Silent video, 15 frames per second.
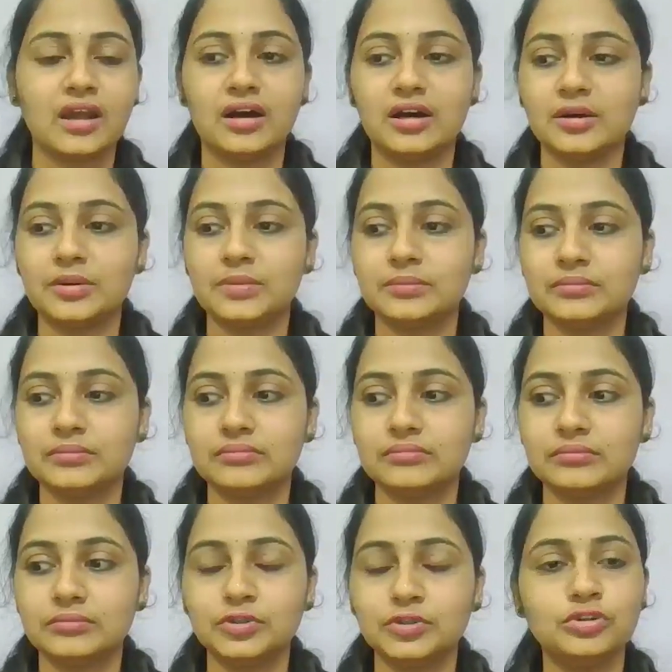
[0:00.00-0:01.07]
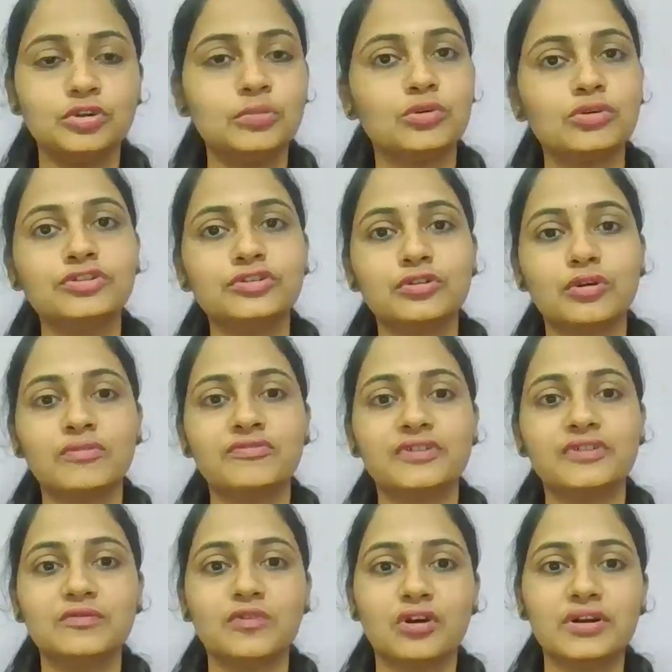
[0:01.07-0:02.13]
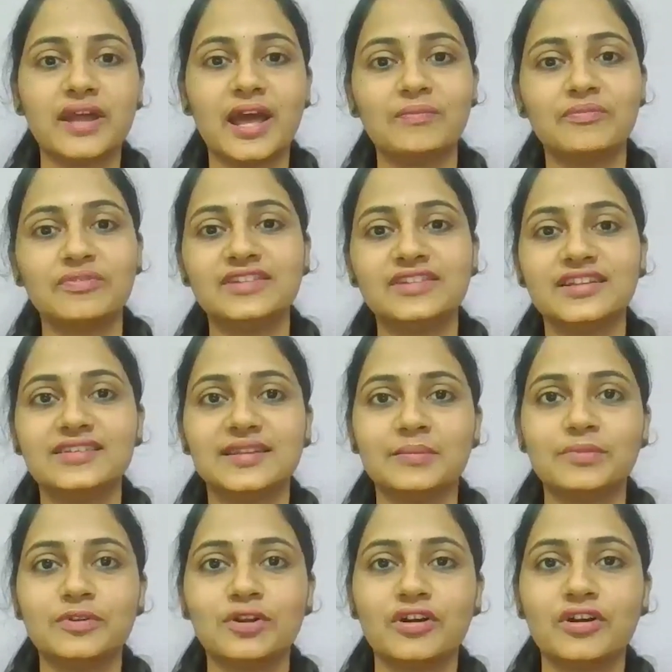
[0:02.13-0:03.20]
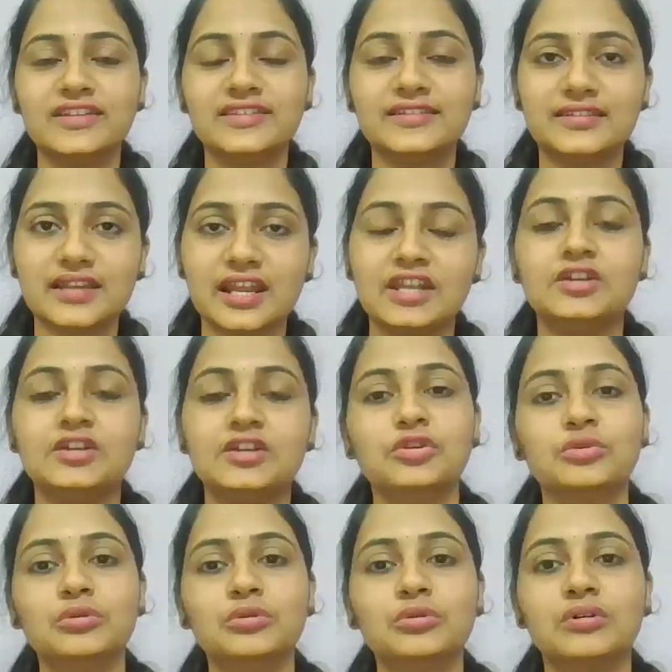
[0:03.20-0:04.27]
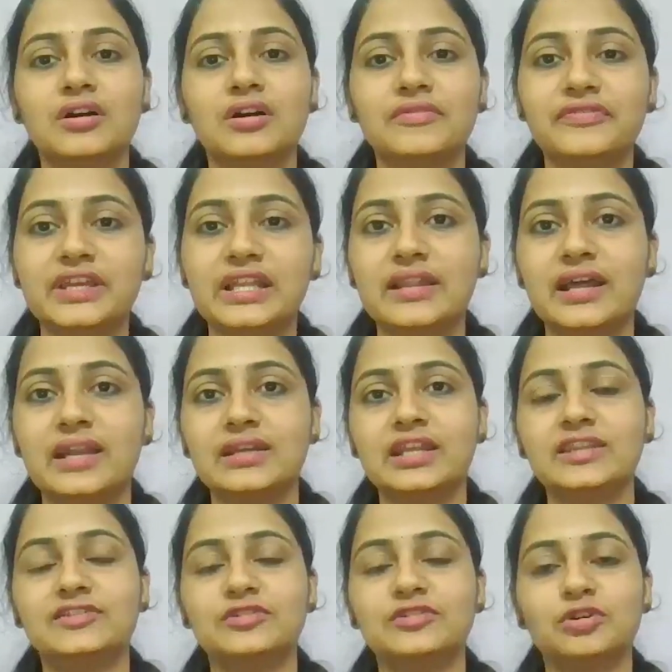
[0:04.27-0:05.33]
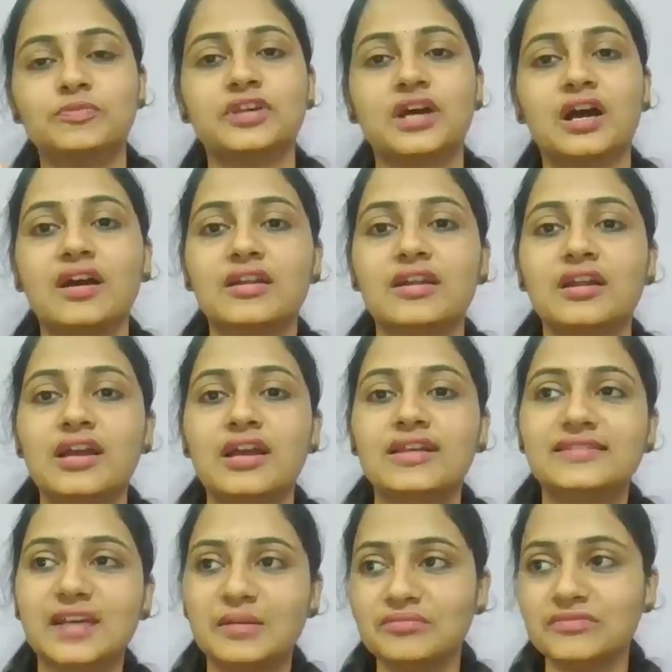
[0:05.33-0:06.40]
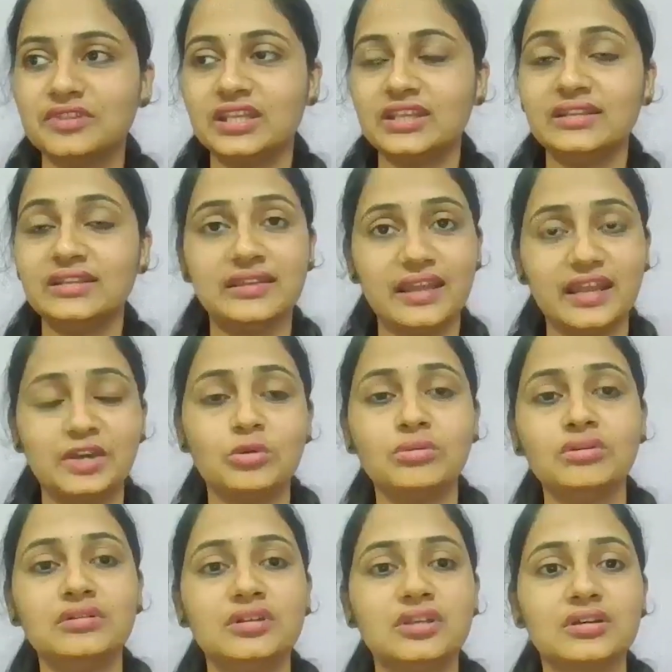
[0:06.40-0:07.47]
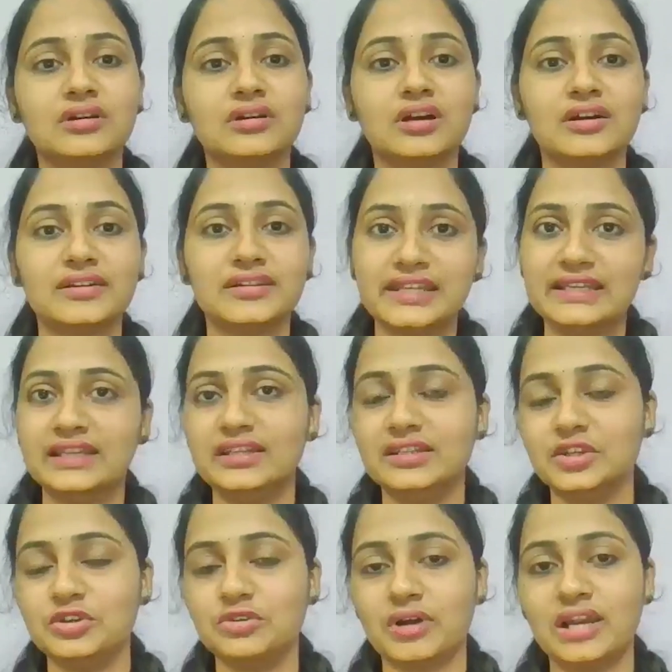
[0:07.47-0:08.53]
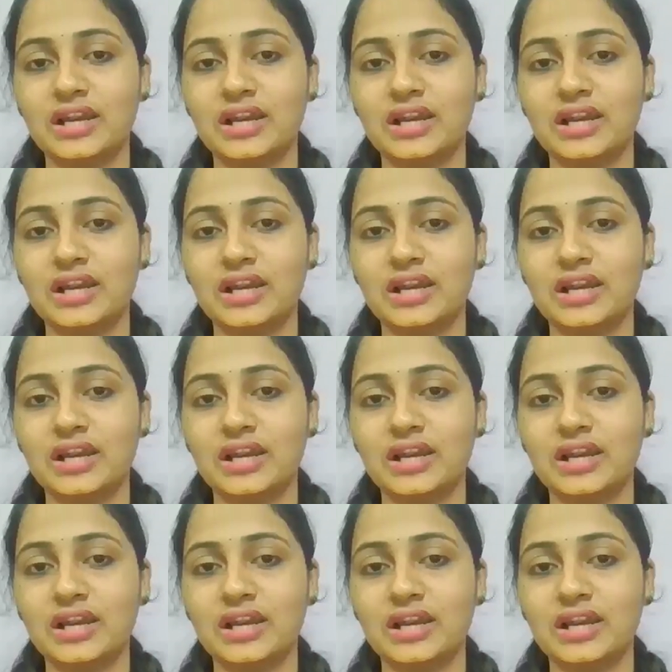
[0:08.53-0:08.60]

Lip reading: Uh, Most often what happens is employees tend to feel that ESOPs are something they don't really need to